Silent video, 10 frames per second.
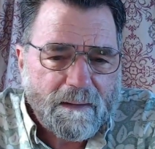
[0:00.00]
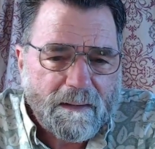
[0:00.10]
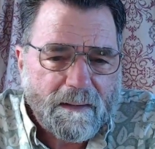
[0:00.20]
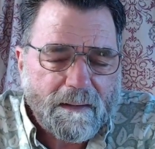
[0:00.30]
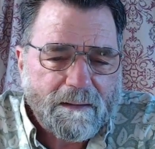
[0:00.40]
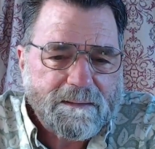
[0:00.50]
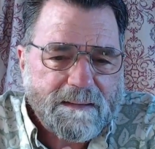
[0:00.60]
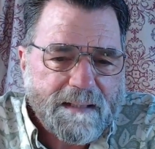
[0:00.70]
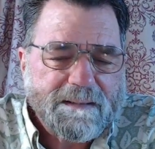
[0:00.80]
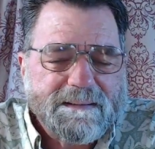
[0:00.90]
uh,
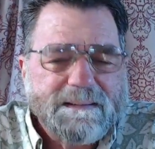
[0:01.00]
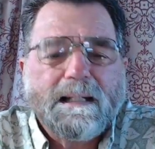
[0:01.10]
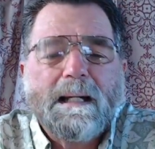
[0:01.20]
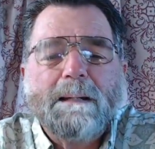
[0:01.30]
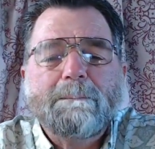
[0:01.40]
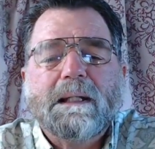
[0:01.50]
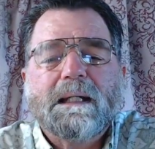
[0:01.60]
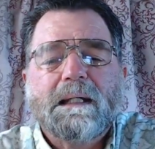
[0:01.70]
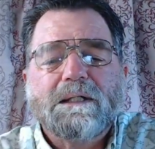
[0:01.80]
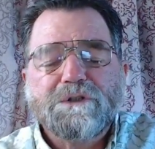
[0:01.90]
take the time
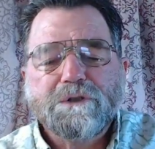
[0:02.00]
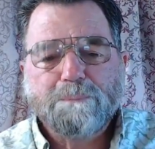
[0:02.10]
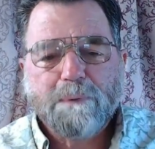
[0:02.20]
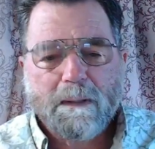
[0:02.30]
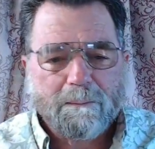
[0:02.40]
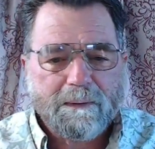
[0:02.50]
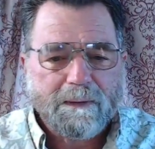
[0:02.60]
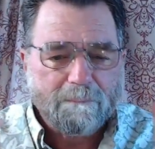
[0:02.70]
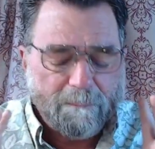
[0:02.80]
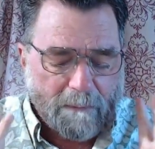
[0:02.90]
like I should
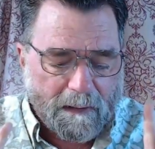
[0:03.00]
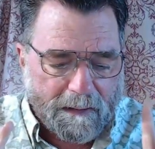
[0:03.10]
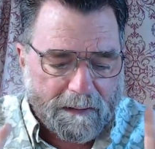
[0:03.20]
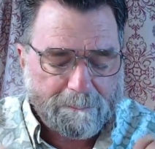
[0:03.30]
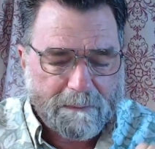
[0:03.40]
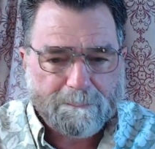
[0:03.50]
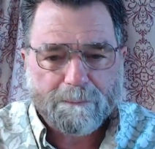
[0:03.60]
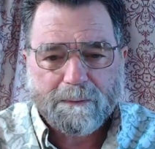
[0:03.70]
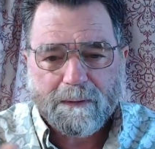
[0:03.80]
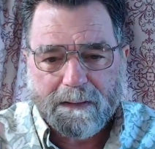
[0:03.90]
probably to remind
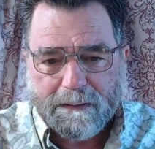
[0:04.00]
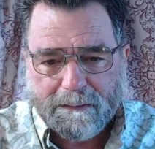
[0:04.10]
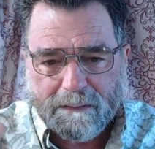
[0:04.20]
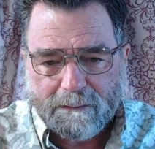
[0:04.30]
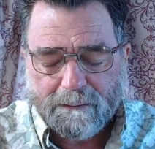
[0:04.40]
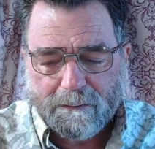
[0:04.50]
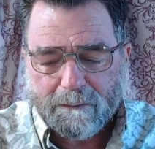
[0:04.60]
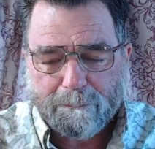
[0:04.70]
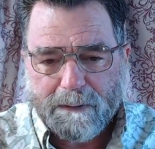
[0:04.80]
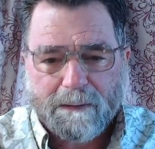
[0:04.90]
people to hit the
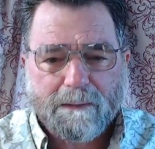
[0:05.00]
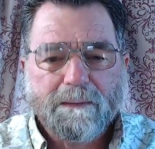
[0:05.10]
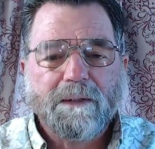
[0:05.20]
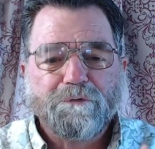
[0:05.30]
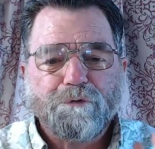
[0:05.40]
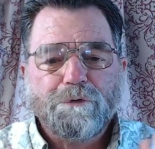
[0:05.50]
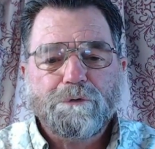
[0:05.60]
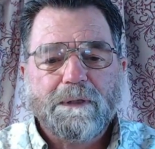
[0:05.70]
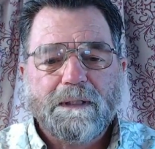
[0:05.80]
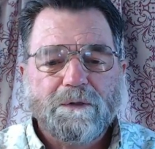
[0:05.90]
little bell there so
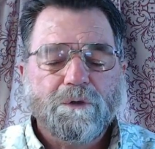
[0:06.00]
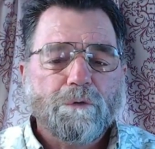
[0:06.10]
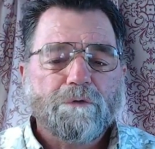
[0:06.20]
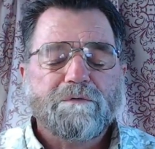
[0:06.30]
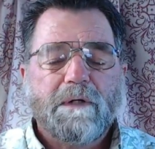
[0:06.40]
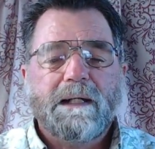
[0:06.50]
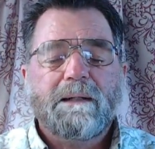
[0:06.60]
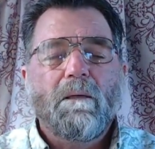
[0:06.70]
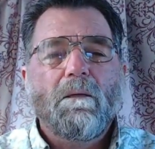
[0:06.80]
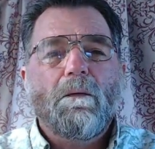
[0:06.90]
you get
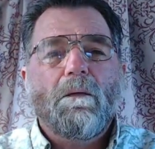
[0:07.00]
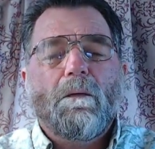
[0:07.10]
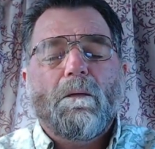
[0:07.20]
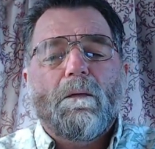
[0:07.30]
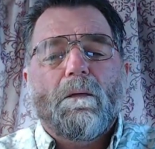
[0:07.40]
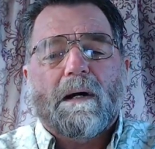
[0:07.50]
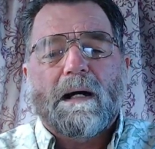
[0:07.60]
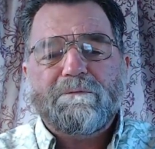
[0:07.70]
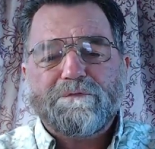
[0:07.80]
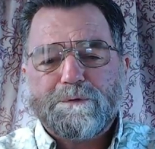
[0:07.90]
notified.
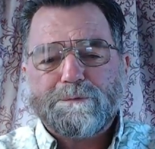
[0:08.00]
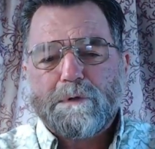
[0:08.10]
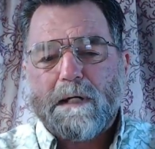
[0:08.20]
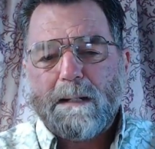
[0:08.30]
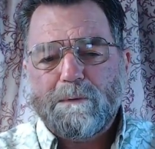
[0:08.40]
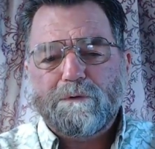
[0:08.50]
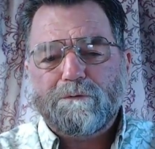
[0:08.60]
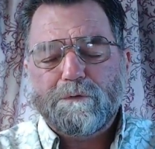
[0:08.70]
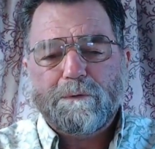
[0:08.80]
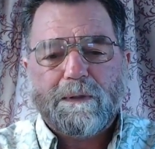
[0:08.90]
I've subscribed to
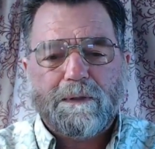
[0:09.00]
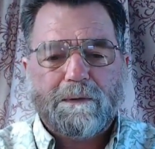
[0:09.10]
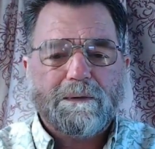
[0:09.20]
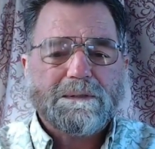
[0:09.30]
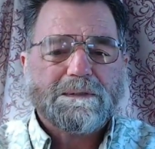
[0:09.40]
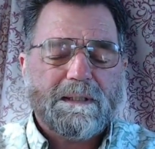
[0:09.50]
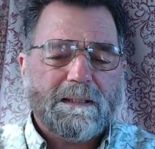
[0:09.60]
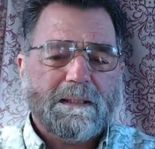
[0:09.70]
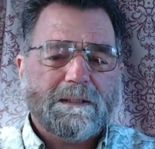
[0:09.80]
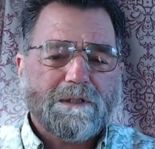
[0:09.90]
a few others
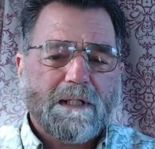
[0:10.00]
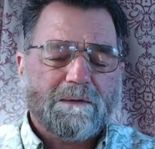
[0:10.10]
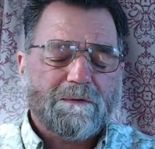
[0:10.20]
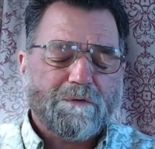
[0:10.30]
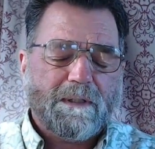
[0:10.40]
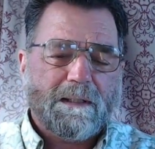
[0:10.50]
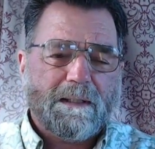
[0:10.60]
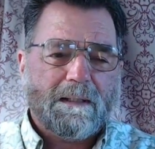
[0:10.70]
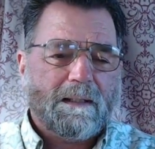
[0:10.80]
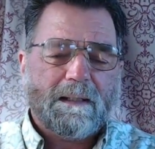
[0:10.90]
and channels,
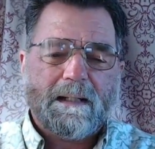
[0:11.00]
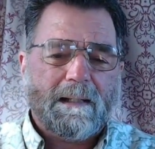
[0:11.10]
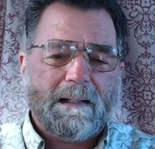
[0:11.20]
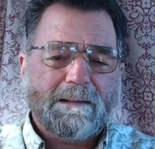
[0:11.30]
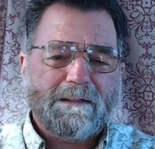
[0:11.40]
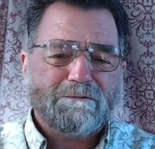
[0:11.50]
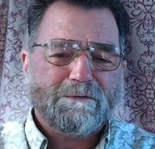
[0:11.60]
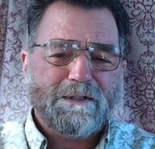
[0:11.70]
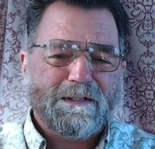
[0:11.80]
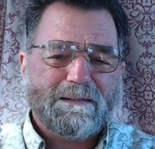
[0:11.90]
and I, I
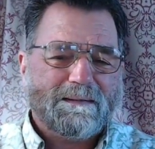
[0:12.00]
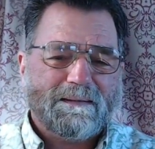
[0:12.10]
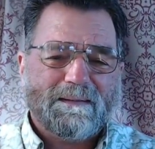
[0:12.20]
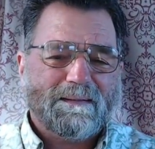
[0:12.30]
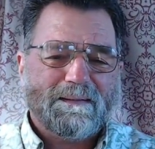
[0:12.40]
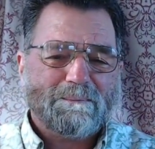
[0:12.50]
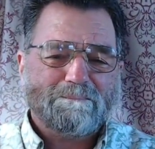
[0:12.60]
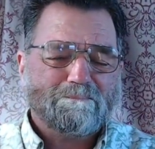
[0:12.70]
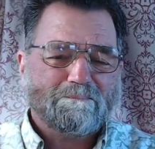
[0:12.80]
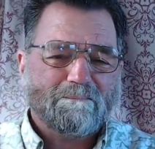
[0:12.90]
never get
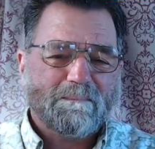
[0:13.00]
um,